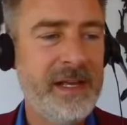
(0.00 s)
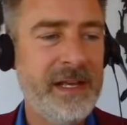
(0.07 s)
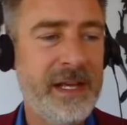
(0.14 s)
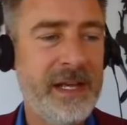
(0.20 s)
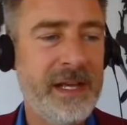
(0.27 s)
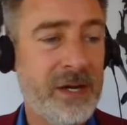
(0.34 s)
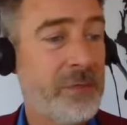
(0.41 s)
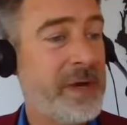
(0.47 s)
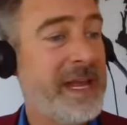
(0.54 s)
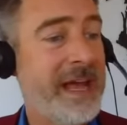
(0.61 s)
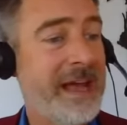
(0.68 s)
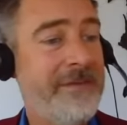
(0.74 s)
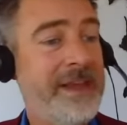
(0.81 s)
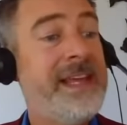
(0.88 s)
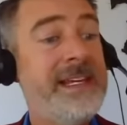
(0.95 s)
Here we
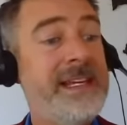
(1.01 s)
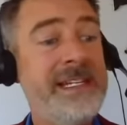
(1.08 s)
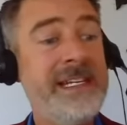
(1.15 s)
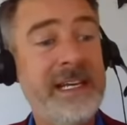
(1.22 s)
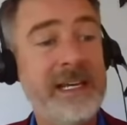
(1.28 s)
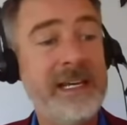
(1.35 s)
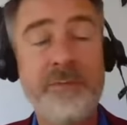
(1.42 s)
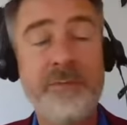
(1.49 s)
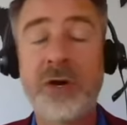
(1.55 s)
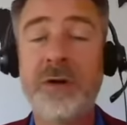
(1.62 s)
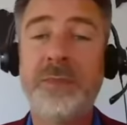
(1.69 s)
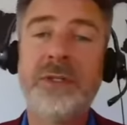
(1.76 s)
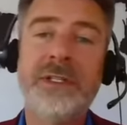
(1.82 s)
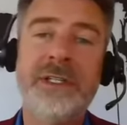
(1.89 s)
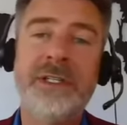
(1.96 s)
have India in
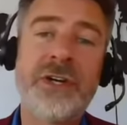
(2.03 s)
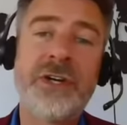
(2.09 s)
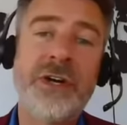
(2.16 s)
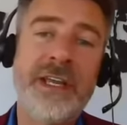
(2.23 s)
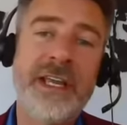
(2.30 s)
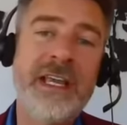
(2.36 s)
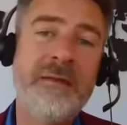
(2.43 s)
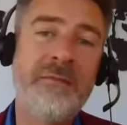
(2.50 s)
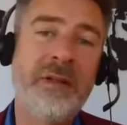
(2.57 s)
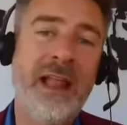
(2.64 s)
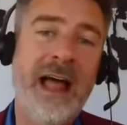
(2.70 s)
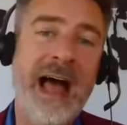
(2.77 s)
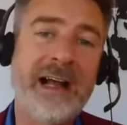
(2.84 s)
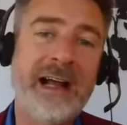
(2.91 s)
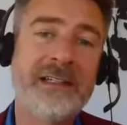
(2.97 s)
purple and Turkey in
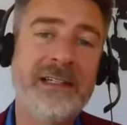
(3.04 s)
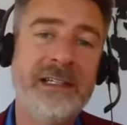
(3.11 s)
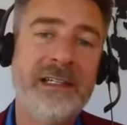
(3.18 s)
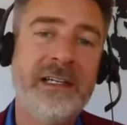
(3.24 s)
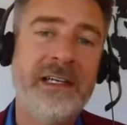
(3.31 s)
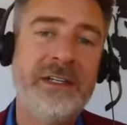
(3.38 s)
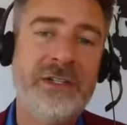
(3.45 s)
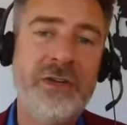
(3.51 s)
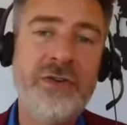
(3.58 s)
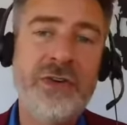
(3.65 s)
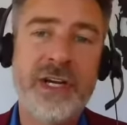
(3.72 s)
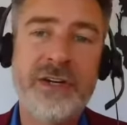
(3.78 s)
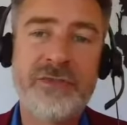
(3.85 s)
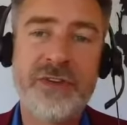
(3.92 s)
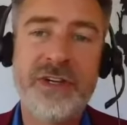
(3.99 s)
black, two
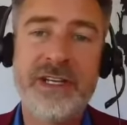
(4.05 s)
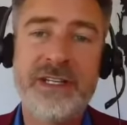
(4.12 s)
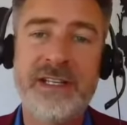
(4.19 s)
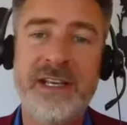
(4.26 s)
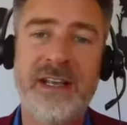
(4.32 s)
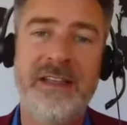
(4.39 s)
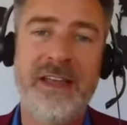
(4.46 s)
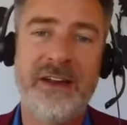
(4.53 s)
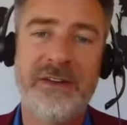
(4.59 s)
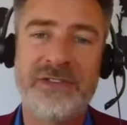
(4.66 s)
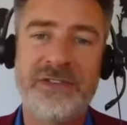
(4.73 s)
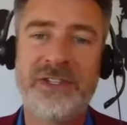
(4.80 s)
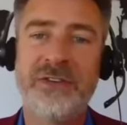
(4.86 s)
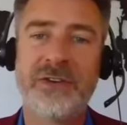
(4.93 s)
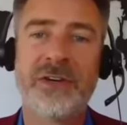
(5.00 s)
countries that are
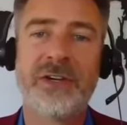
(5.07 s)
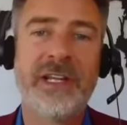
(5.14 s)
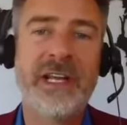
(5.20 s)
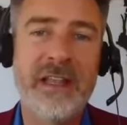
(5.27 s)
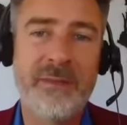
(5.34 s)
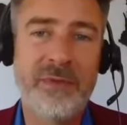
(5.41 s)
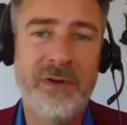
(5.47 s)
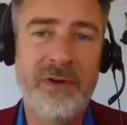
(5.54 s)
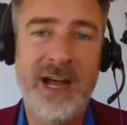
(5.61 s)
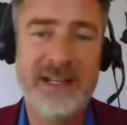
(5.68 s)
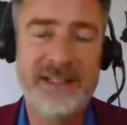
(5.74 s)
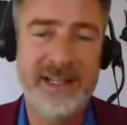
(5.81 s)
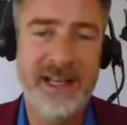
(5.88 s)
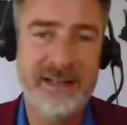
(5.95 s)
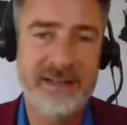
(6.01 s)
still early in the
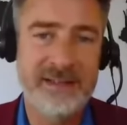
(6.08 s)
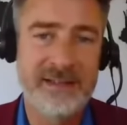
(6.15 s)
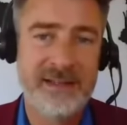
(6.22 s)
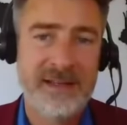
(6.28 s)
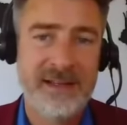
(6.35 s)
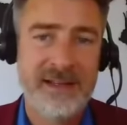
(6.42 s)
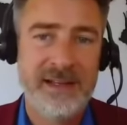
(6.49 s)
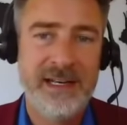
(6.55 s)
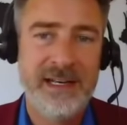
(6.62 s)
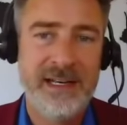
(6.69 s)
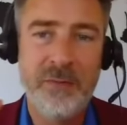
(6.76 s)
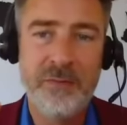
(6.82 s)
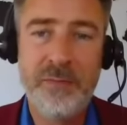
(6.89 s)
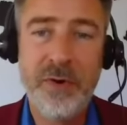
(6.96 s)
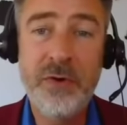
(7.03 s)
process. Now,
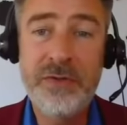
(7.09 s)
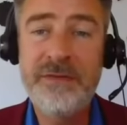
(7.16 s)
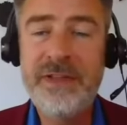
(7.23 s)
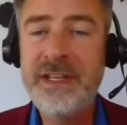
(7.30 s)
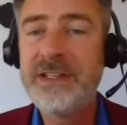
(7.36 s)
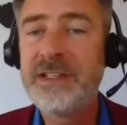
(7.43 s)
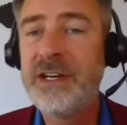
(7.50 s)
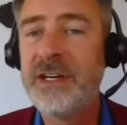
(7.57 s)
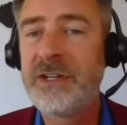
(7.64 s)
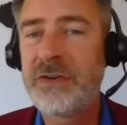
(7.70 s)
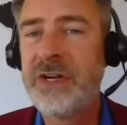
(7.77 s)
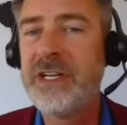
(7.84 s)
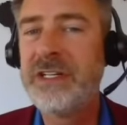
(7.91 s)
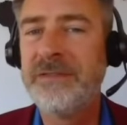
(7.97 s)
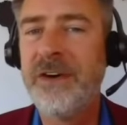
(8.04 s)
both of these
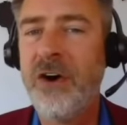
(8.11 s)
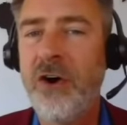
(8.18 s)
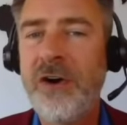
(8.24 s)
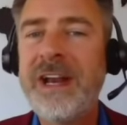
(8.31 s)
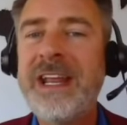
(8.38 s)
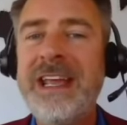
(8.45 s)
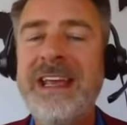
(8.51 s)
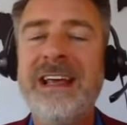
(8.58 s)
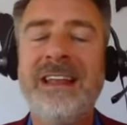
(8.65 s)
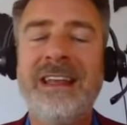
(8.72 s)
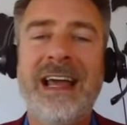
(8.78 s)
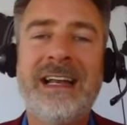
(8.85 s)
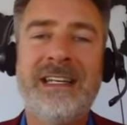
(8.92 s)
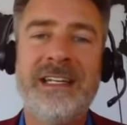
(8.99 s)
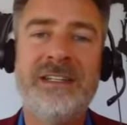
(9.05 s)
countries have already
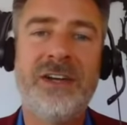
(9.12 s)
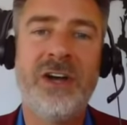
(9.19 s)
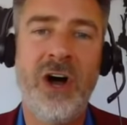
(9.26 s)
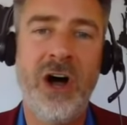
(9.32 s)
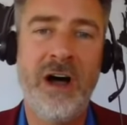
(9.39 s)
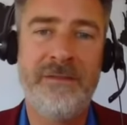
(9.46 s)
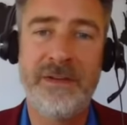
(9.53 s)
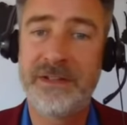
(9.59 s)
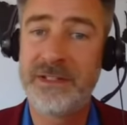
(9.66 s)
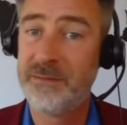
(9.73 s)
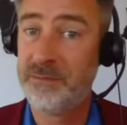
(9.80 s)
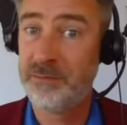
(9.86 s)
elected to office